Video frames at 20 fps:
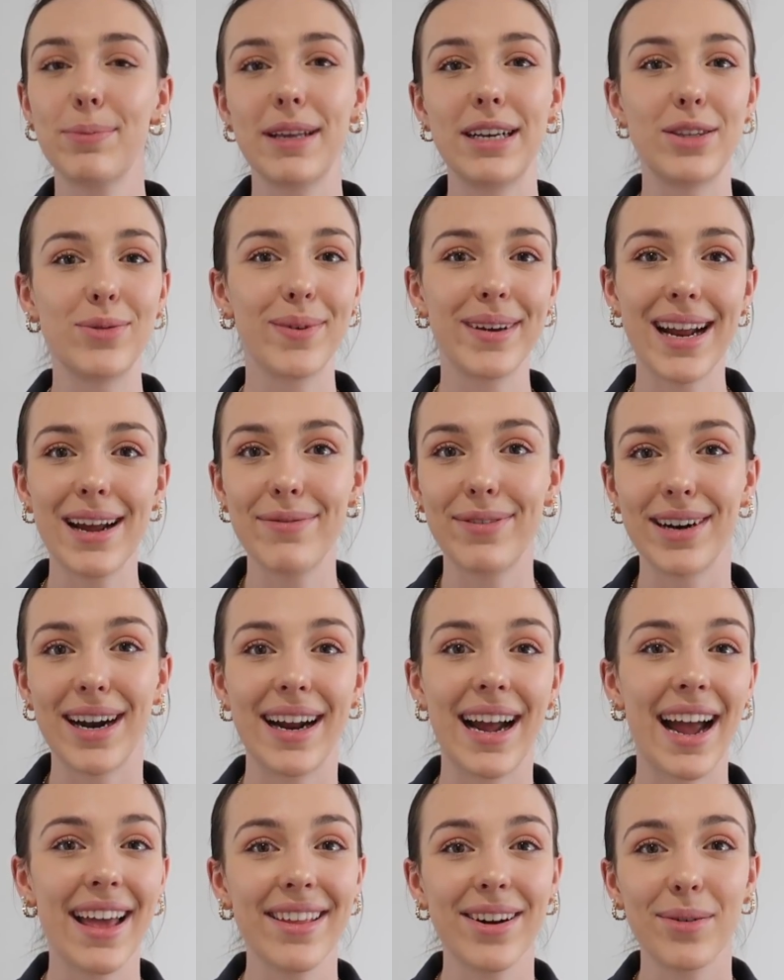place, whatever.
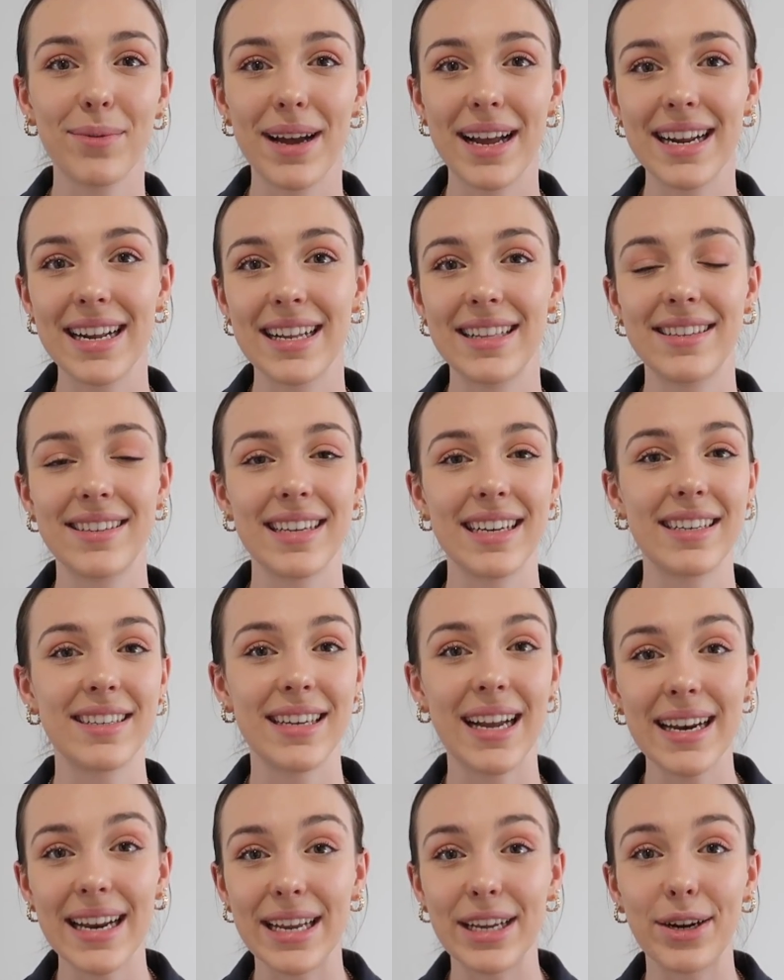Either way, it's
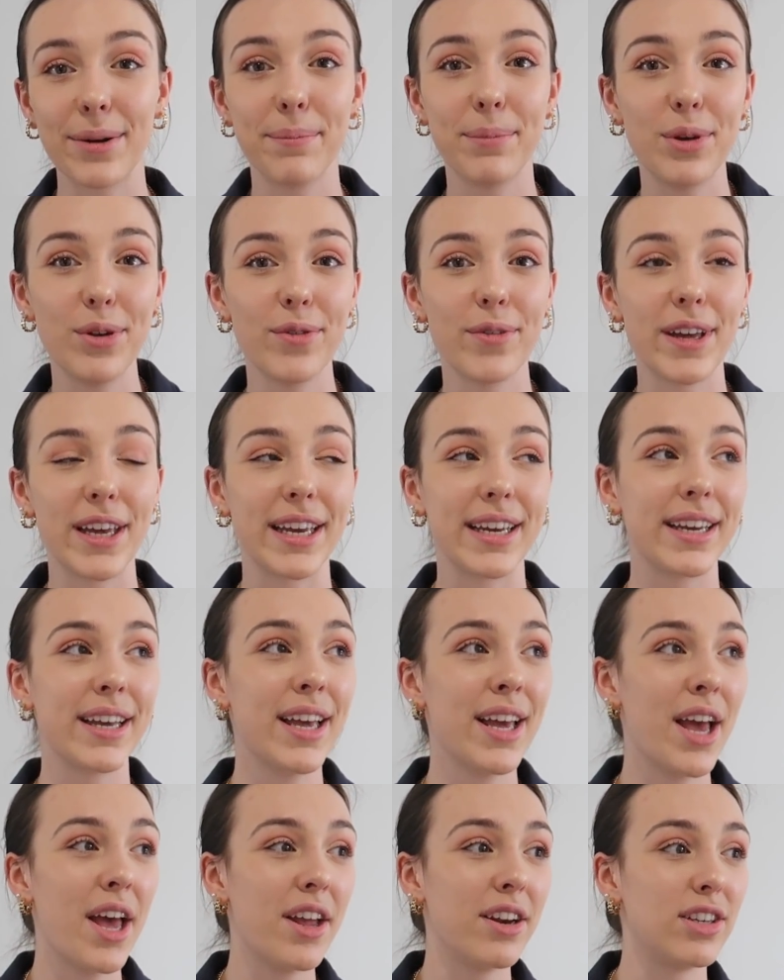exciting. You're moving
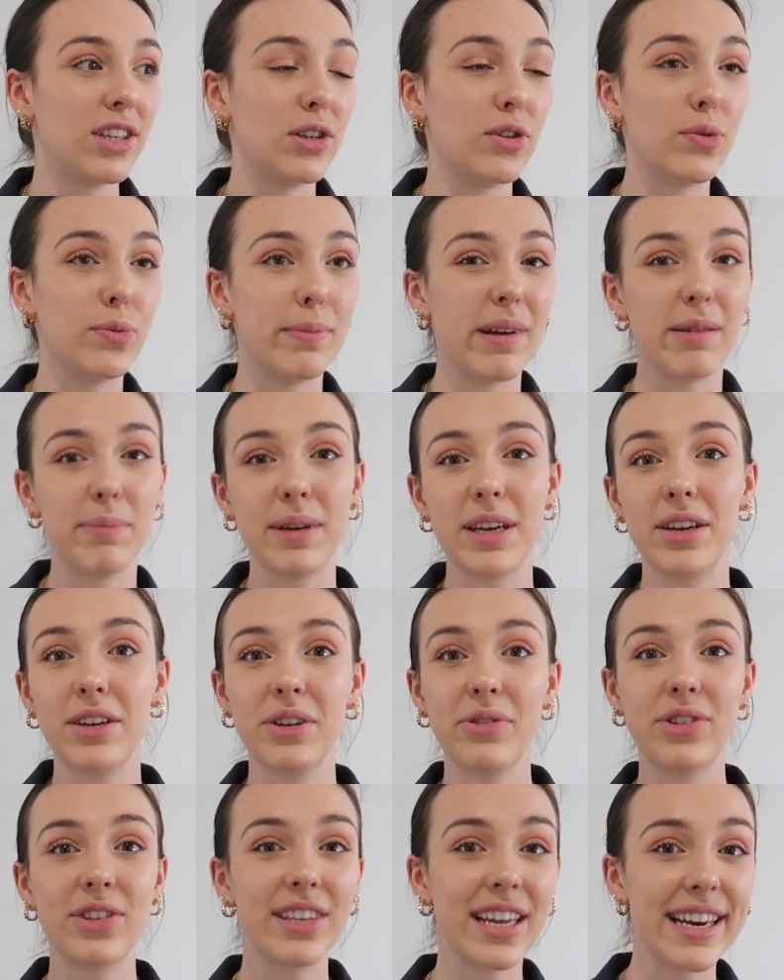to maybe a
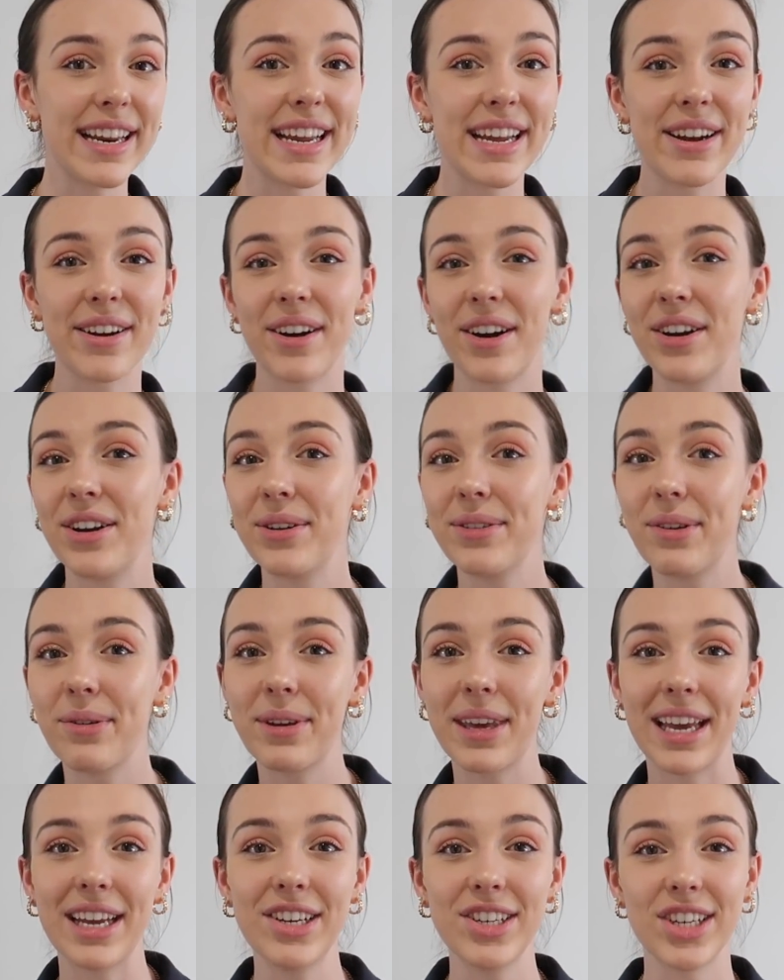new city or a new
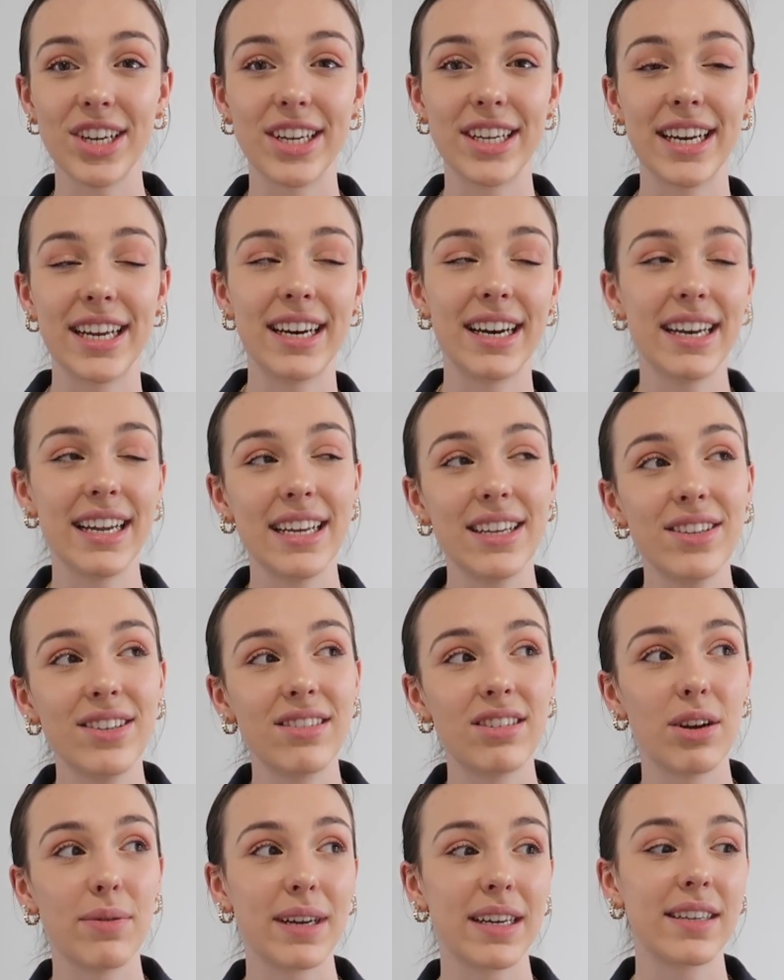location, and it is
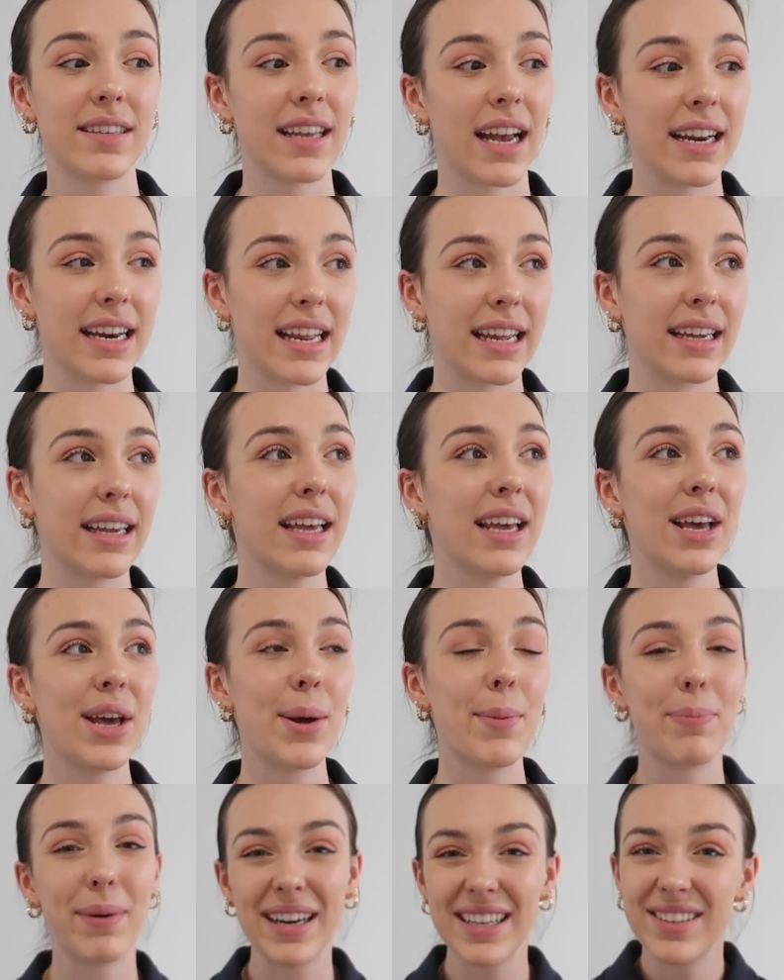so exciting,
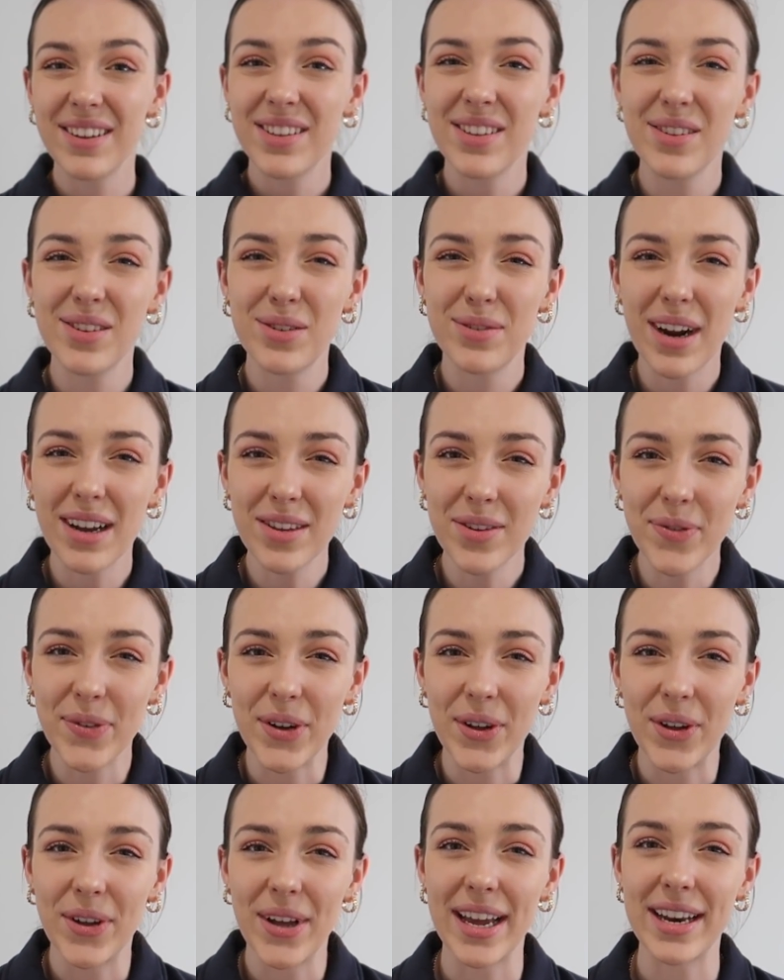but it's also
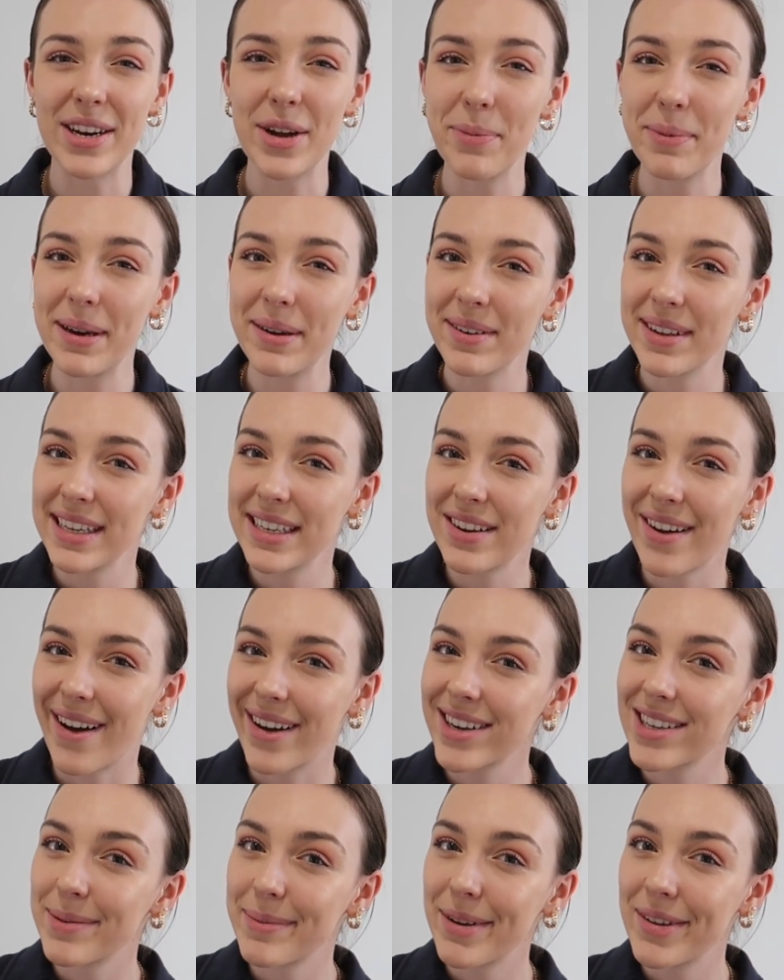stressful, and nobody really
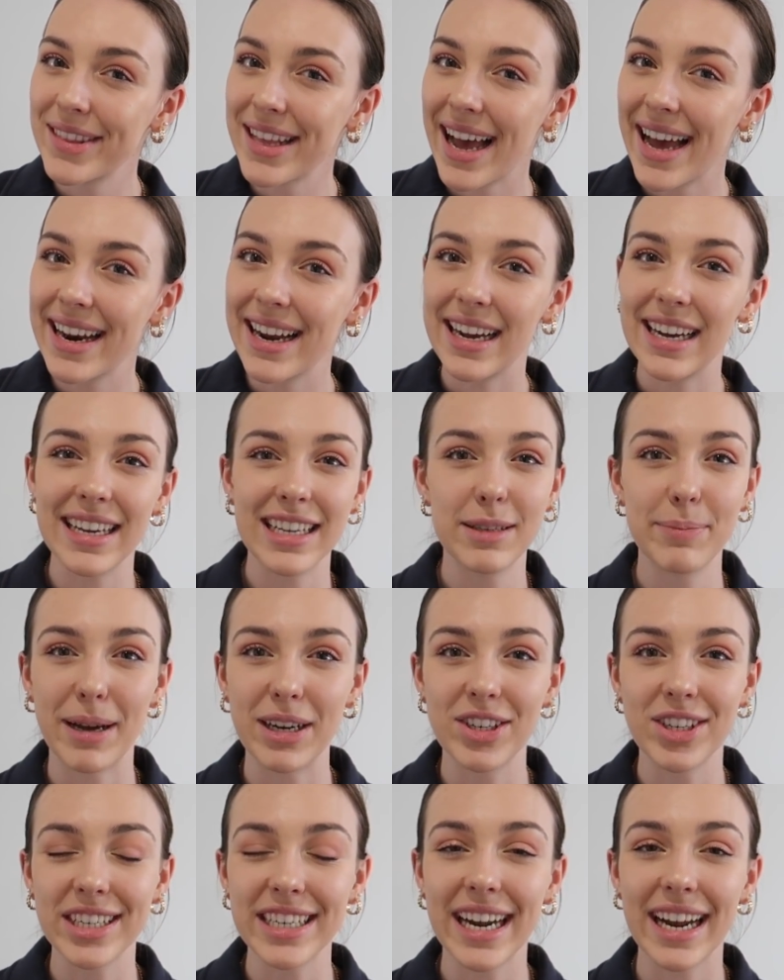talks about that,
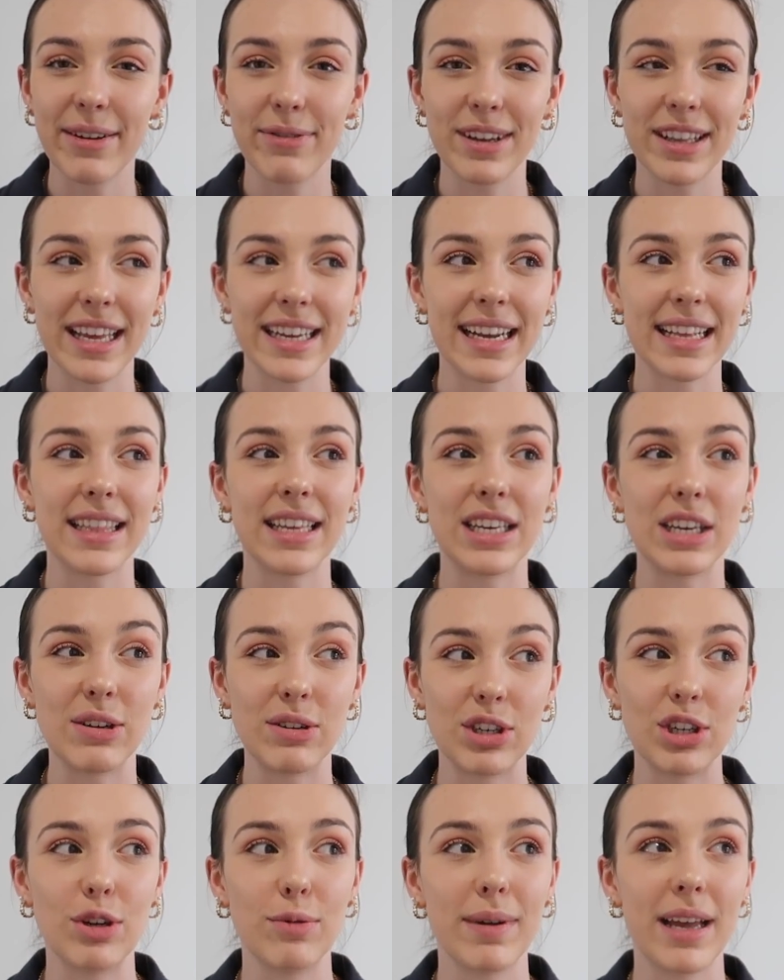especially I feel like in the
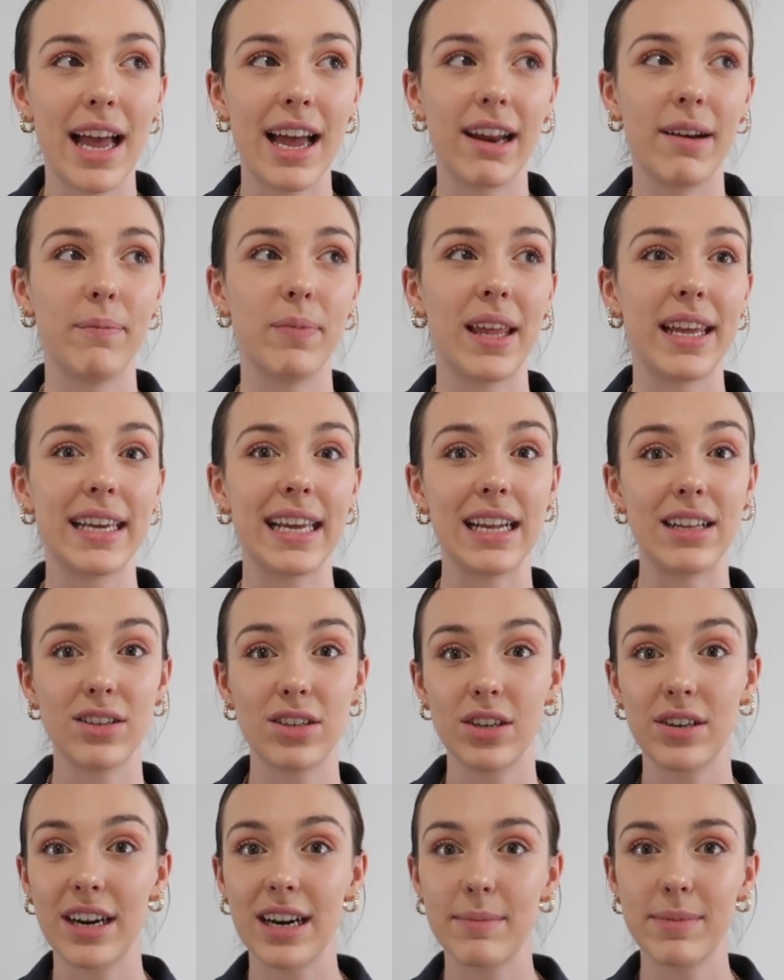YouTube and like
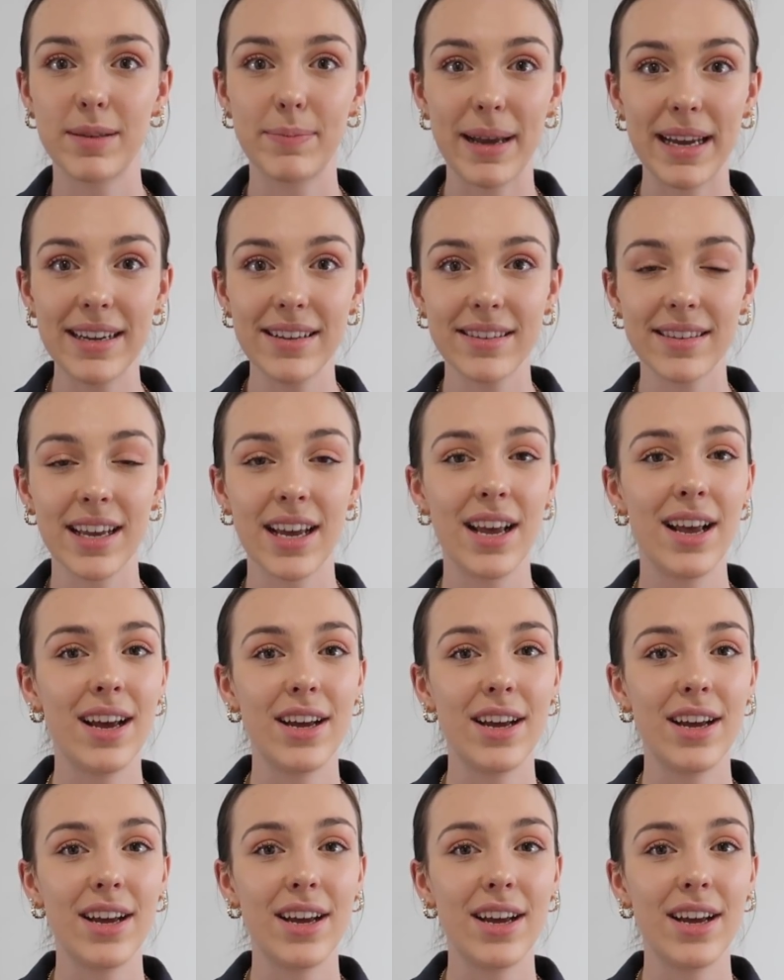Instagram space.